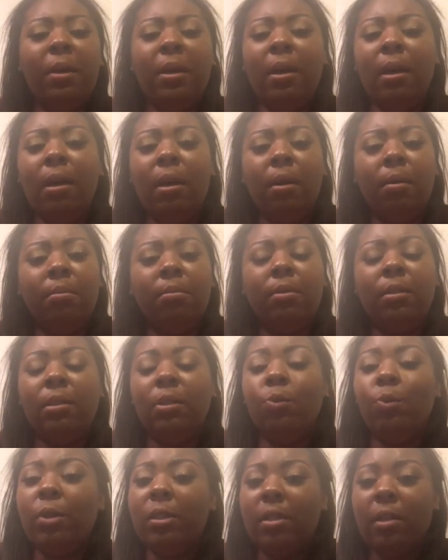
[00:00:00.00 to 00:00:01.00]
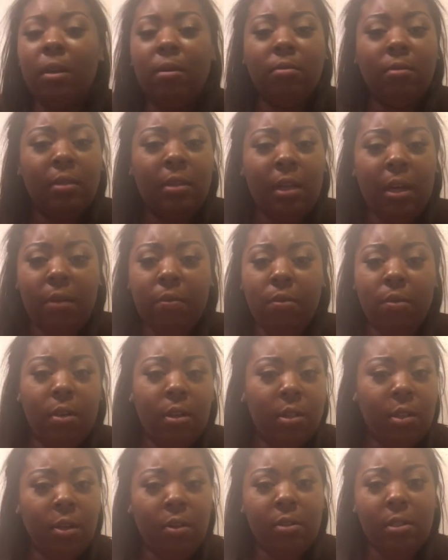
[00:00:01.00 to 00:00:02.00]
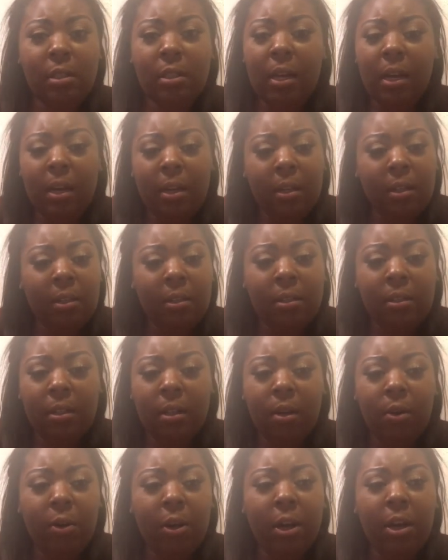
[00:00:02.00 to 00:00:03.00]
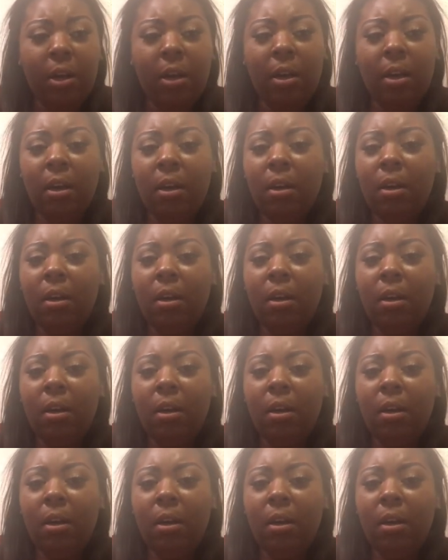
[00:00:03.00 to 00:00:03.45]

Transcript: become to a certain level, a certain status, okay,